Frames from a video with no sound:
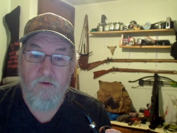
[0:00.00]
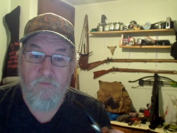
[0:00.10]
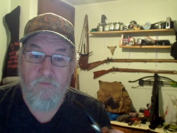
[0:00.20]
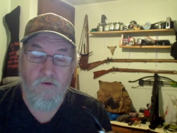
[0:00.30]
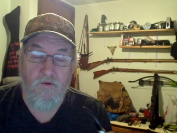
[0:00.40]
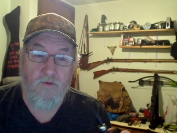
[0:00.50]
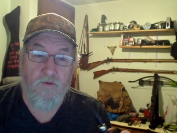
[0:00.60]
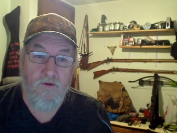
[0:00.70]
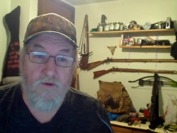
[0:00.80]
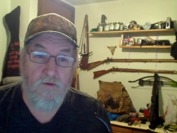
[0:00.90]
views are
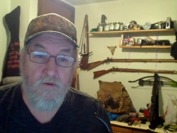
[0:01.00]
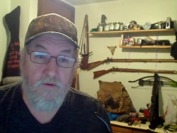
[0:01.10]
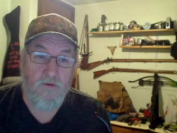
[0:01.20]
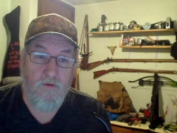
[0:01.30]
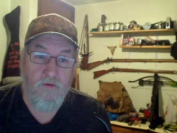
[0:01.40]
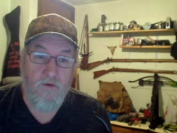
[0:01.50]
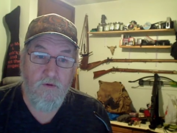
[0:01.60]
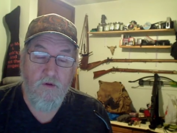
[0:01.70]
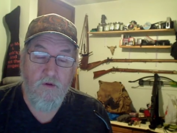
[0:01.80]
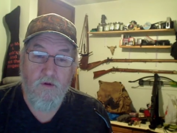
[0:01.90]
views.
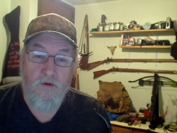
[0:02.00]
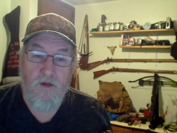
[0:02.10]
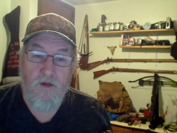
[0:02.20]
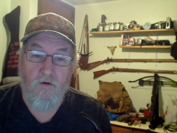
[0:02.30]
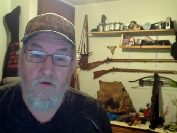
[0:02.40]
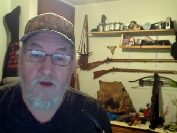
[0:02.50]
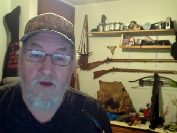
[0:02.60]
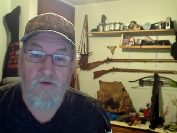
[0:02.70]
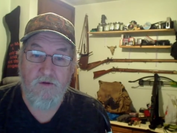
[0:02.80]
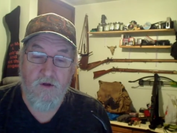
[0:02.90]

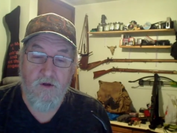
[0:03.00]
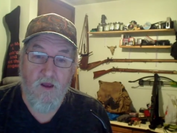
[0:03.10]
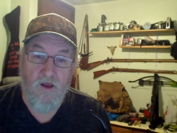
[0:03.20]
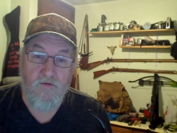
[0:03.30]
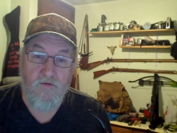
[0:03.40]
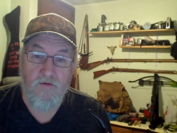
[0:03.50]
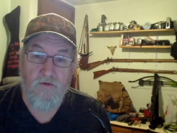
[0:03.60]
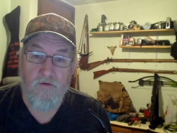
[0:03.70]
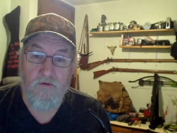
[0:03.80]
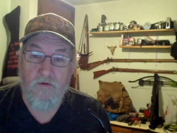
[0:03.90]
Interaction is interaction.
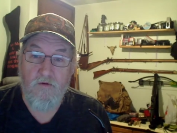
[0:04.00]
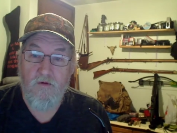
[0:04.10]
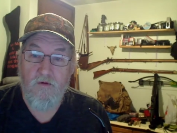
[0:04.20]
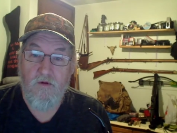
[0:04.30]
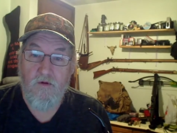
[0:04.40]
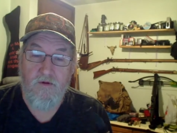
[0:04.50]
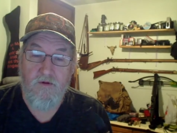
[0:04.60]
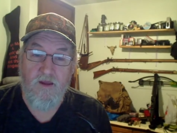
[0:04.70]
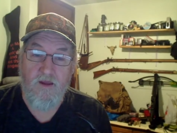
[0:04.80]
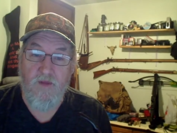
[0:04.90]
You
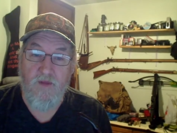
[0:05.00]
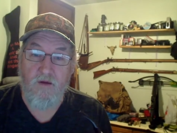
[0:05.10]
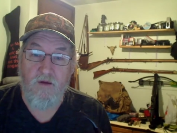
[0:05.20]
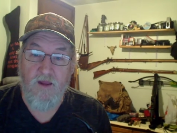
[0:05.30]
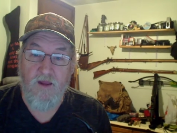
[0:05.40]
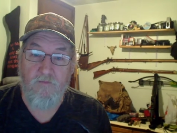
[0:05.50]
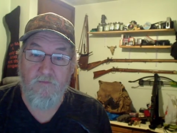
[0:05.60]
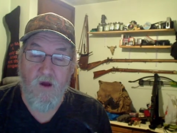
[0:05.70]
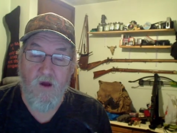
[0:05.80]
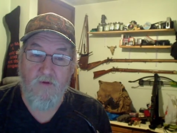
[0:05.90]
take them down and make them
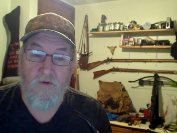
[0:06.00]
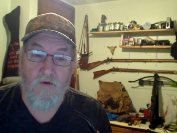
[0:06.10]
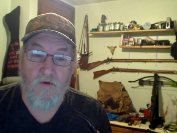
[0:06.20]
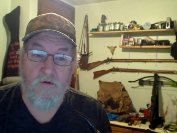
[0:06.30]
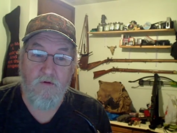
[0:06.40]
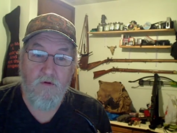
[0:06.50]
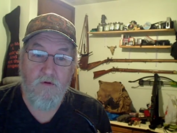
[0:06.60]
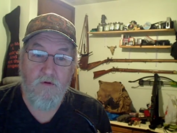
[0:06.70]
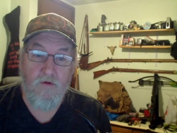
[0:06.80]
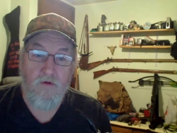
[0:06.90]
private or
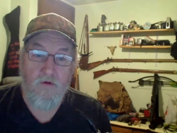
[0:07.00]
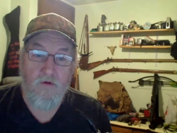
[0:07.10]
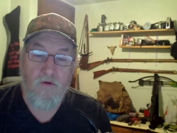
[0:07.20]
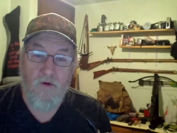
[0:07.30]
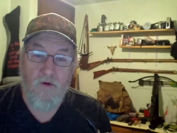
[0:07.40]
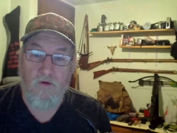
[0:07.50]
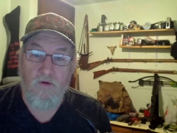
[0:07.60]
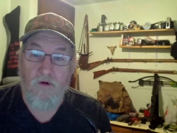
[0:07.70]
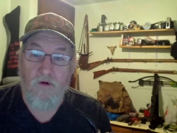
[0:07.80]
whatever,